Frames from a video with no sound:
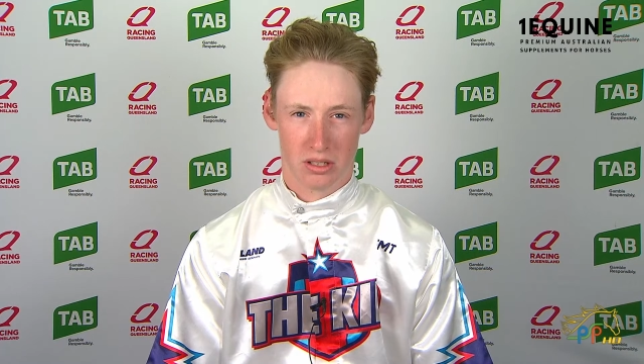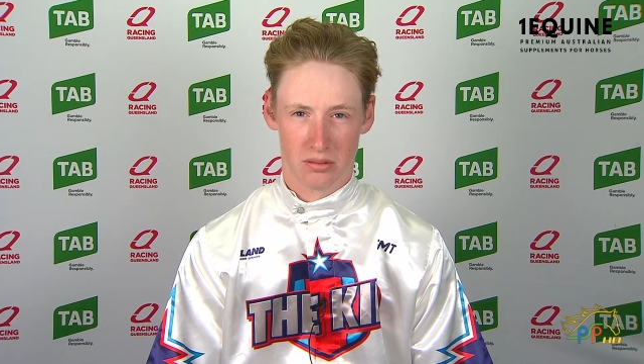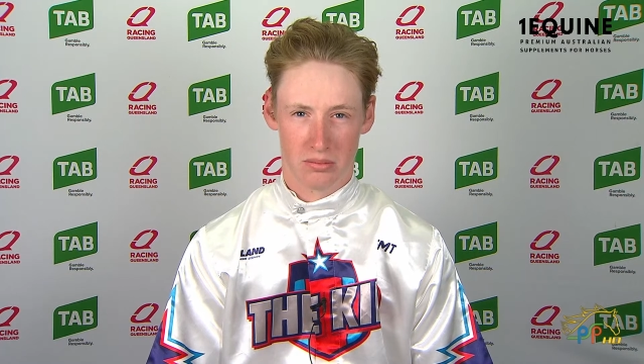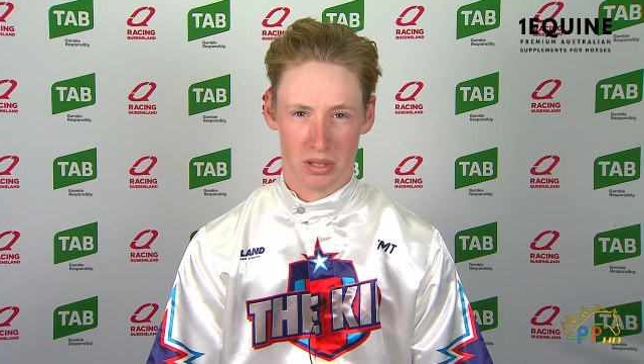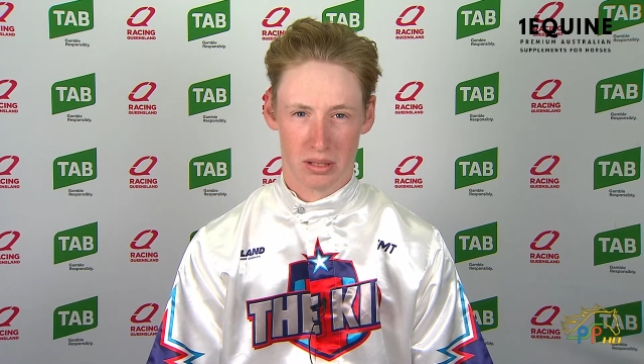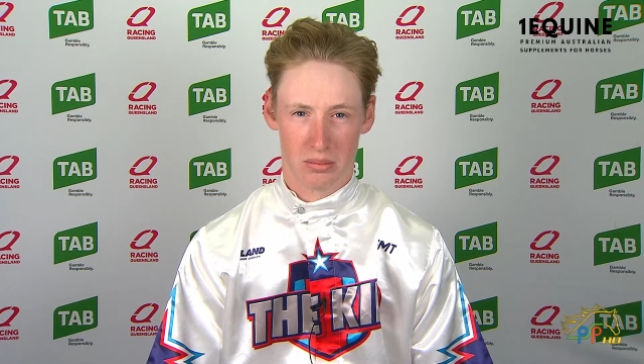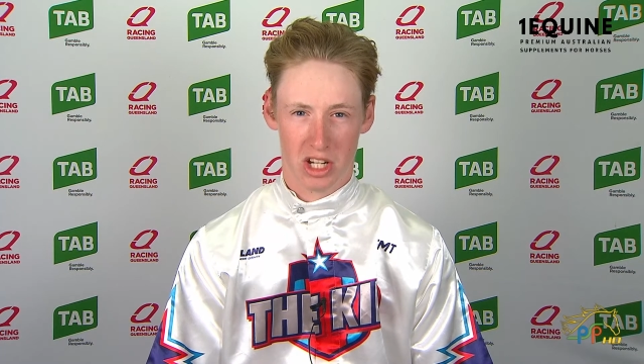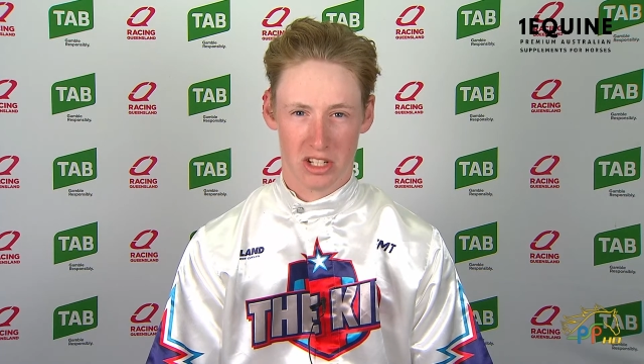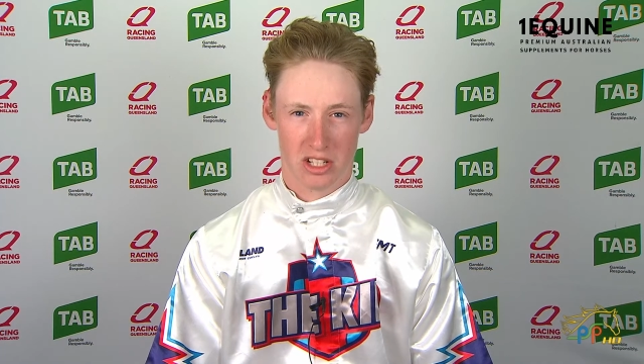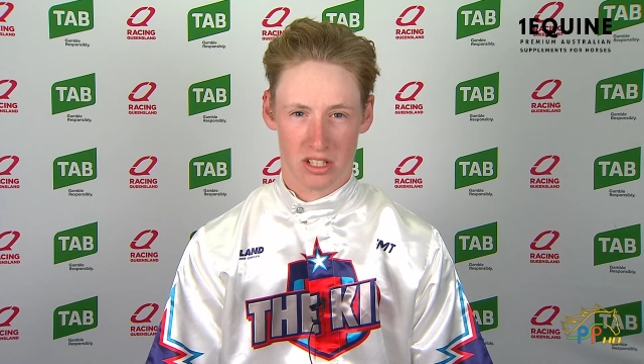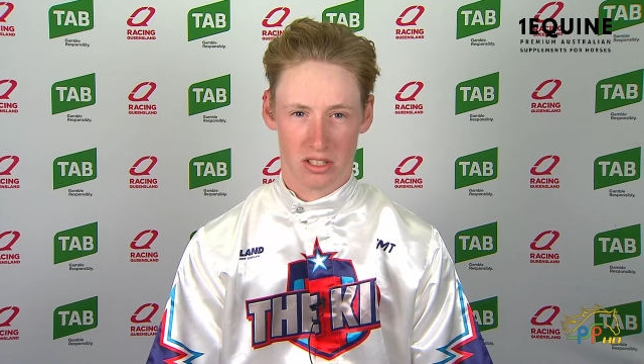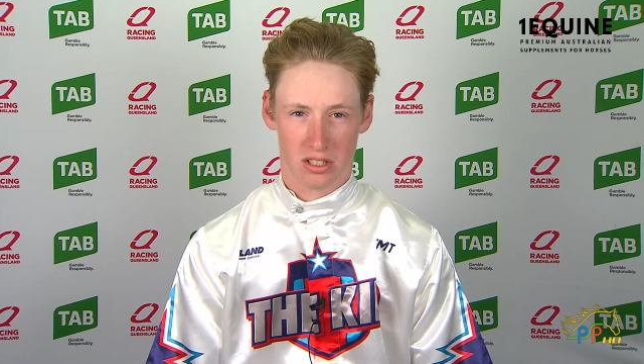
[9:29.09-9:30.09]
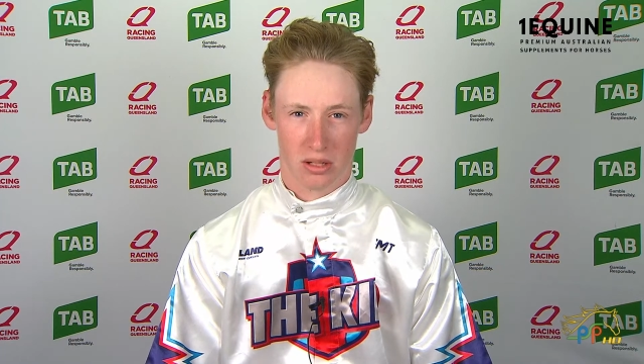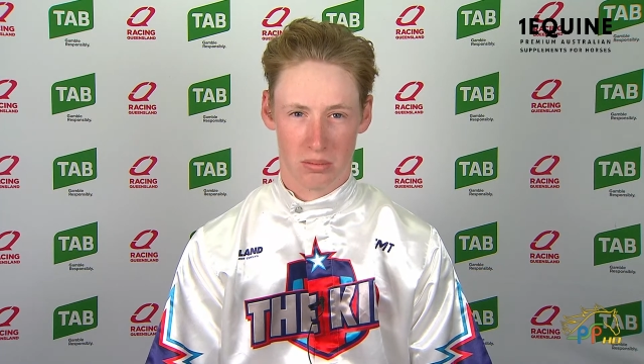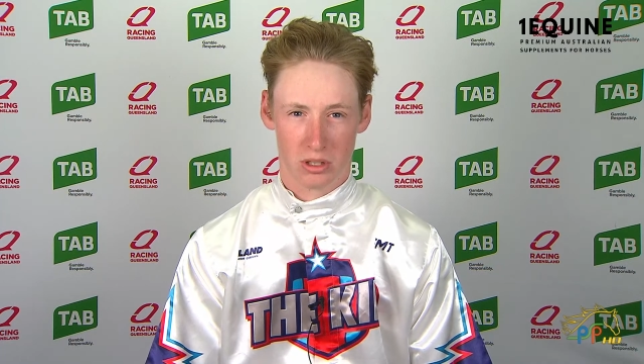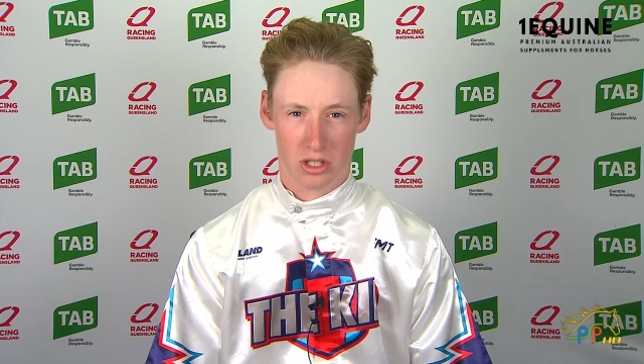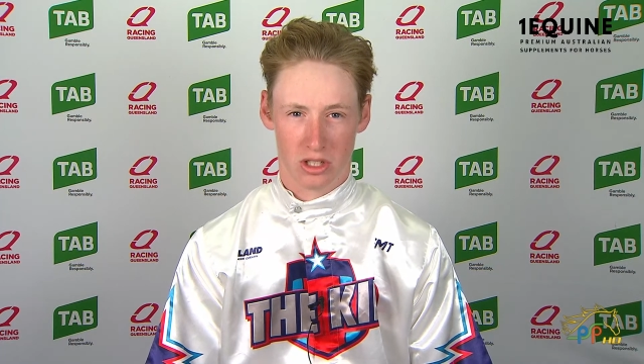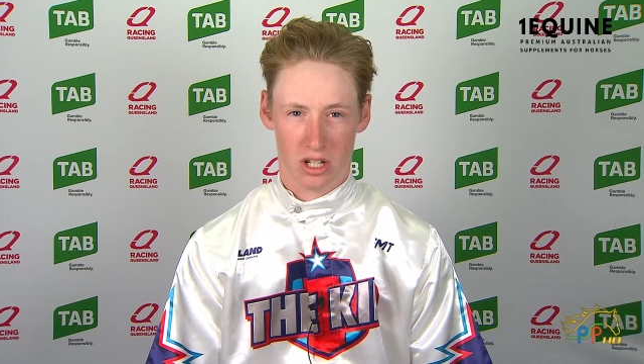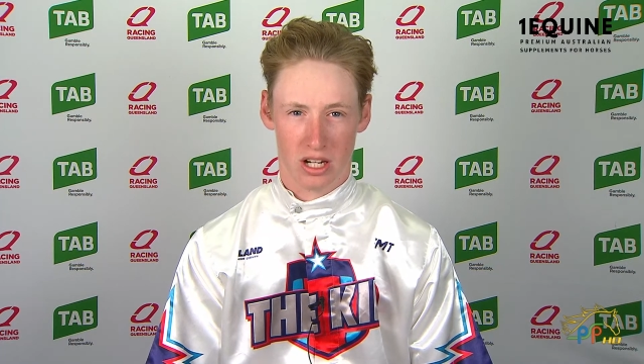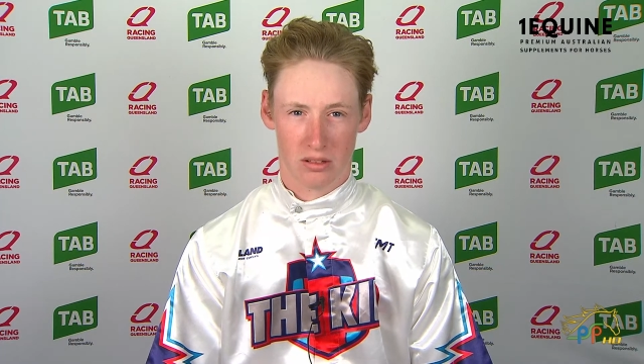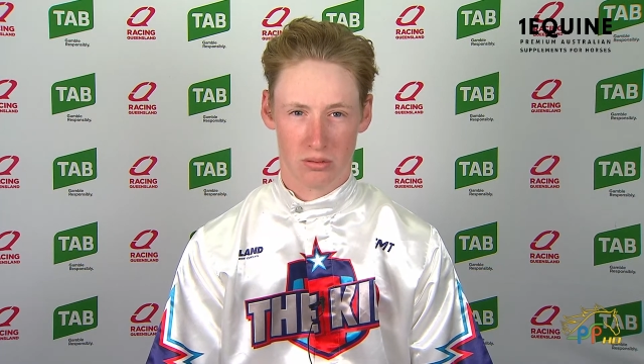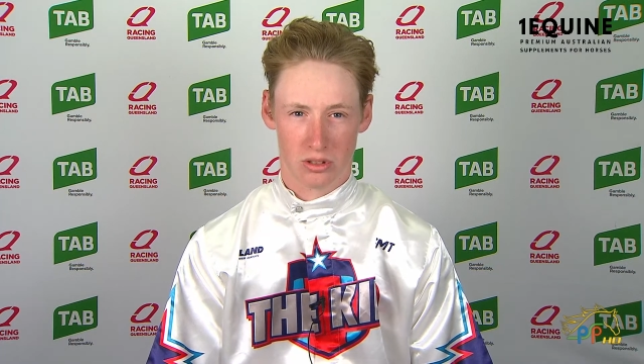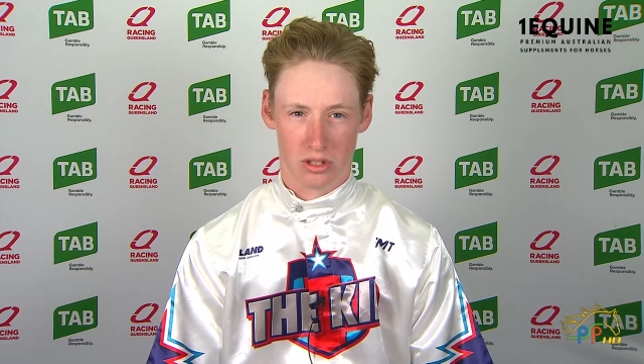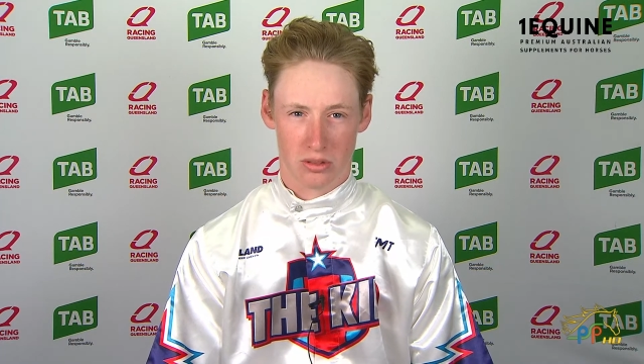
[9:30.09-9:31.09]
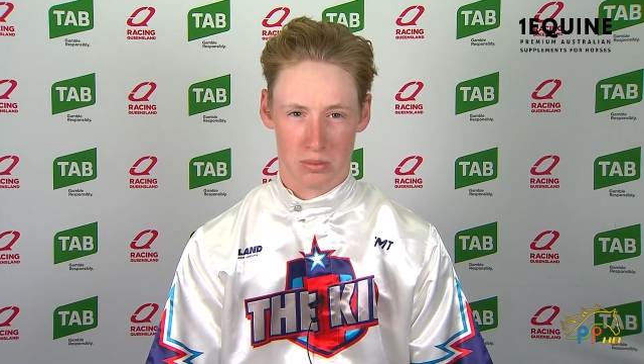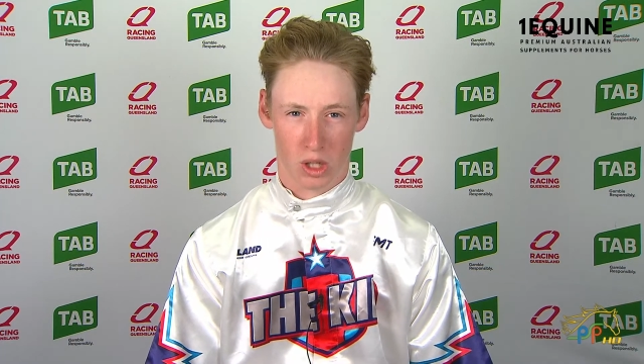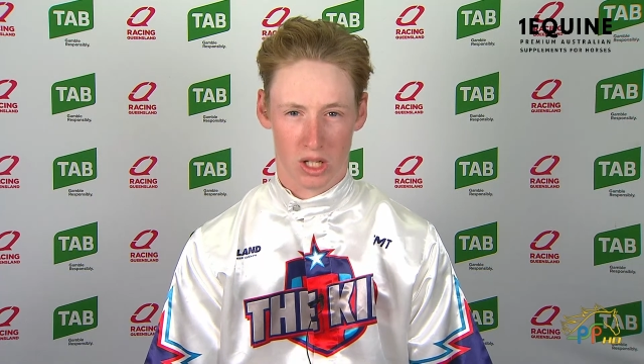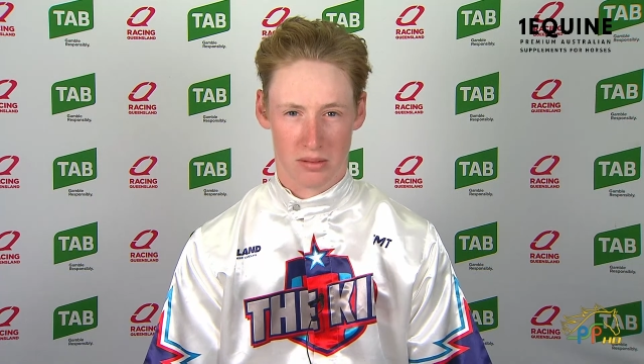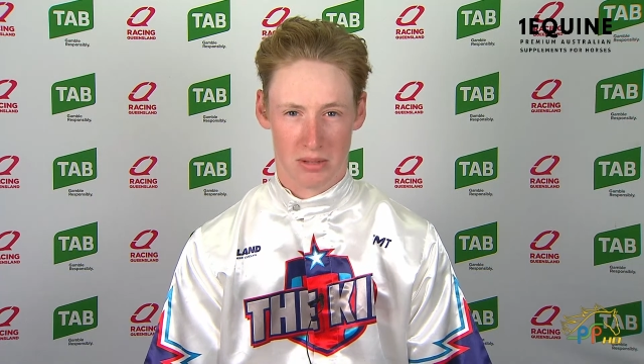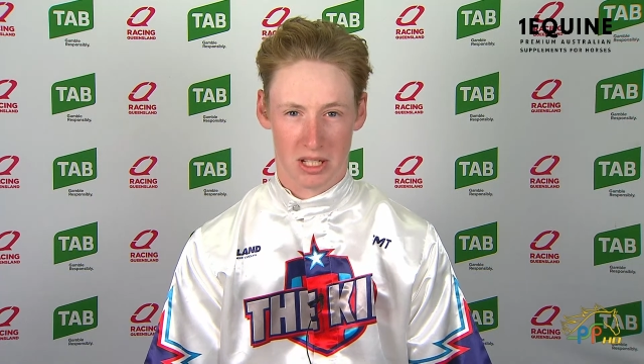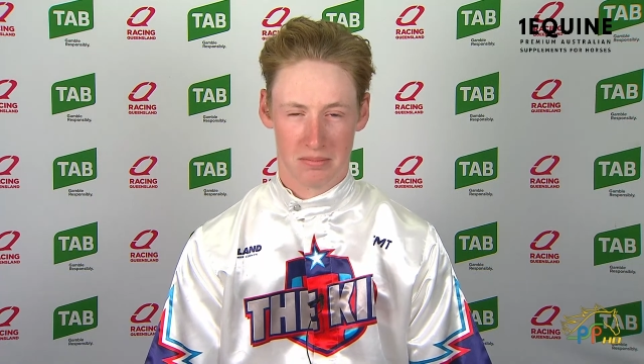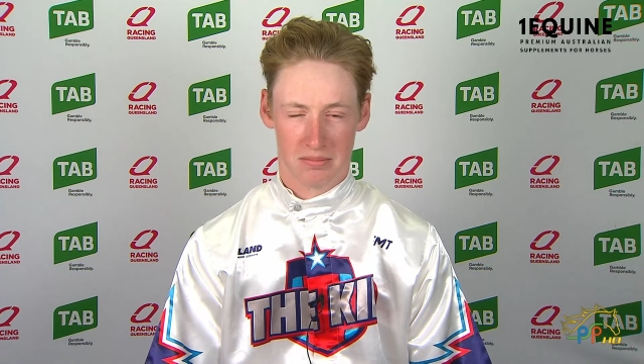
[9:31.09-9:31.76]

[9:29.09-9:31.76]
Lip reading: and be emerging at the top of the straight, it wouldn't surprise me.